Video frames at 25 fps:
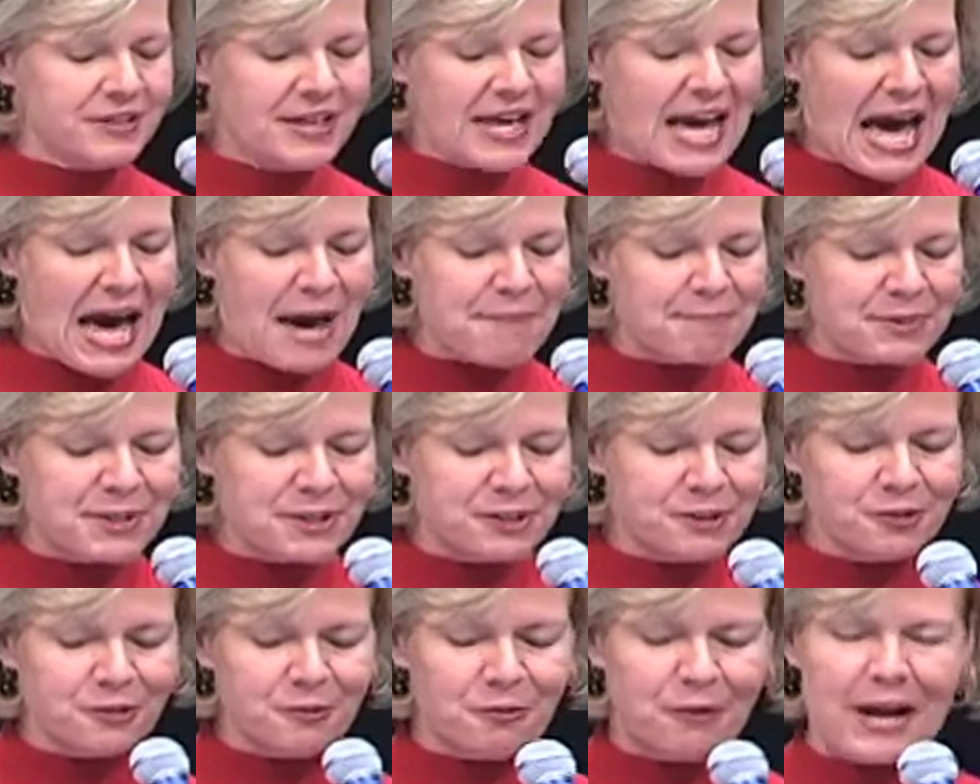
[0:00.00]

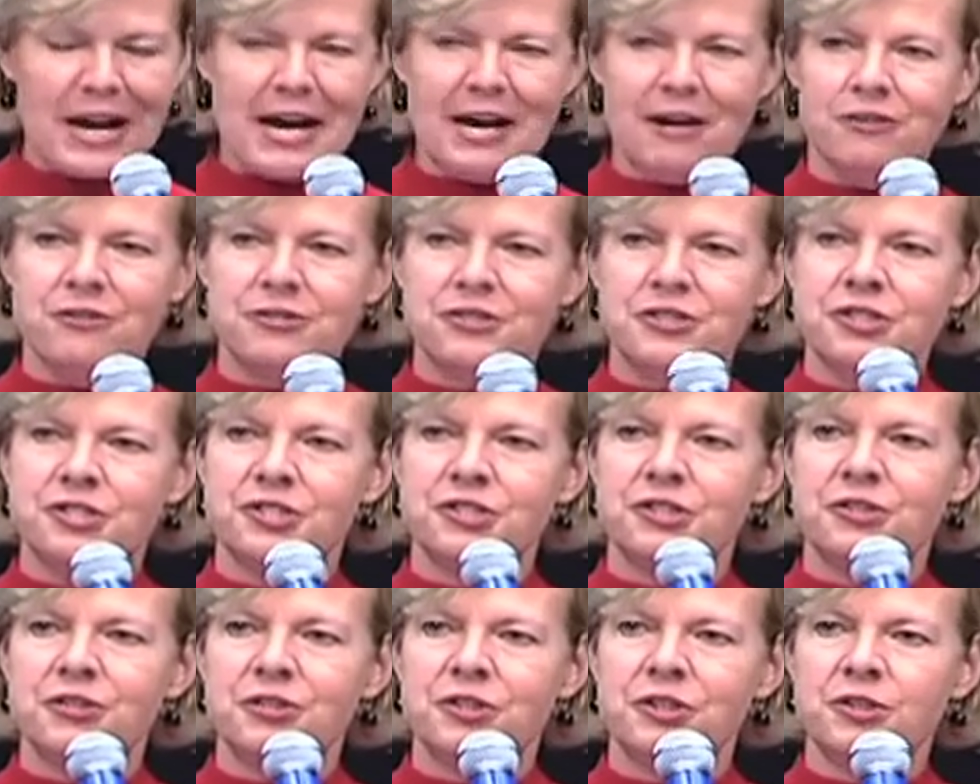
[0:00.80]
Capitol grounds
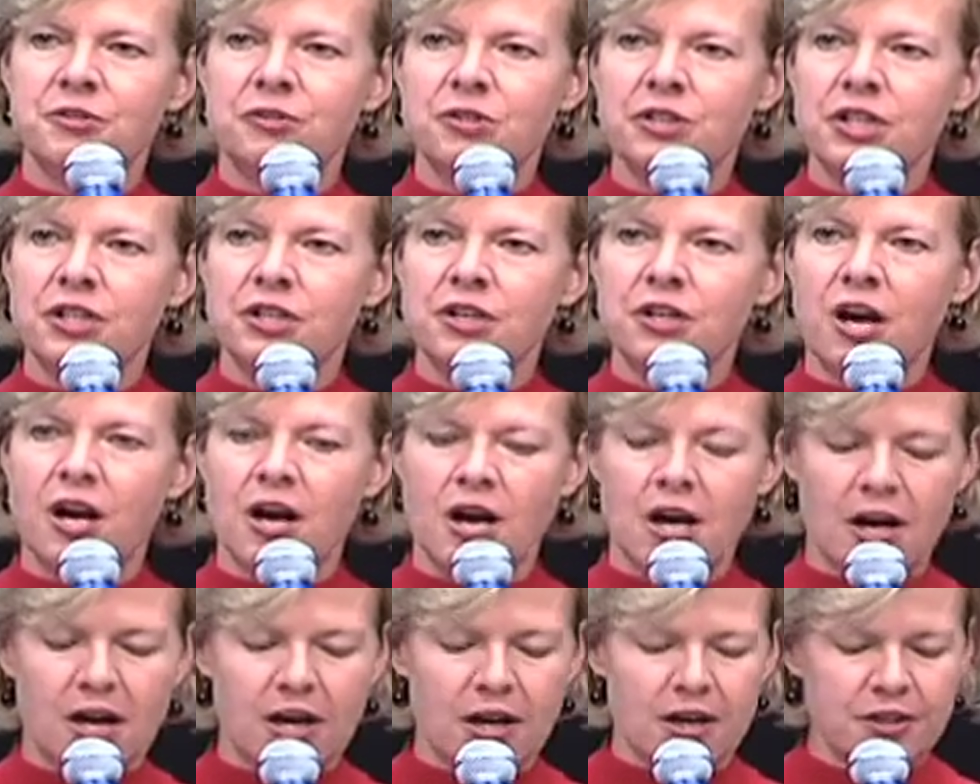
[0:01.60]
to union
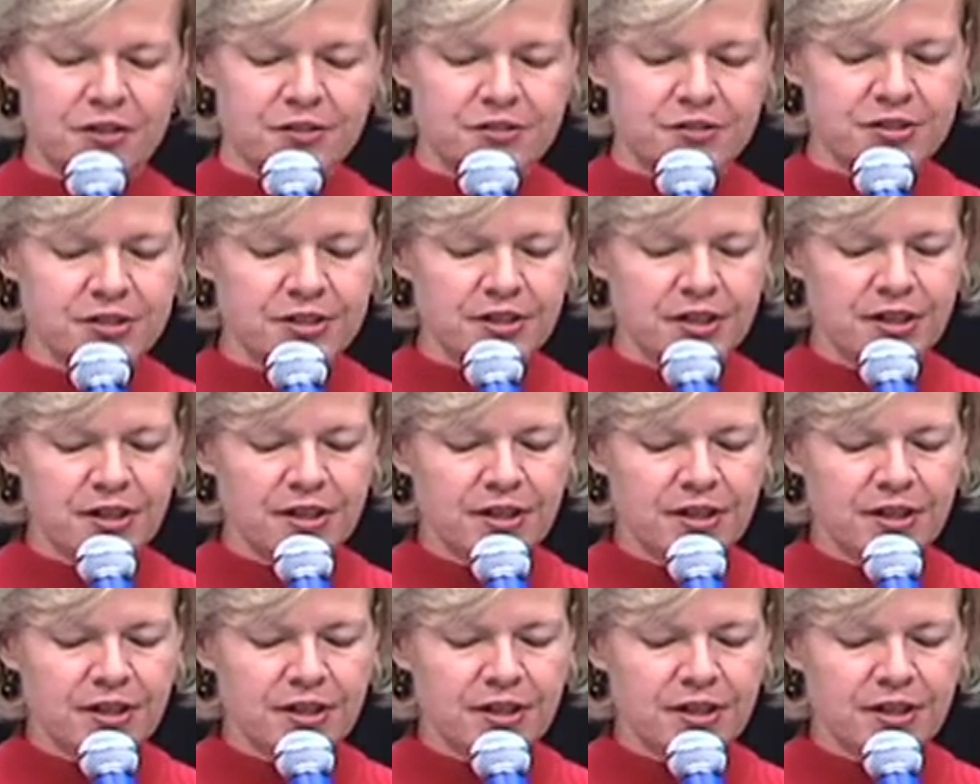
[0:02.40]
halls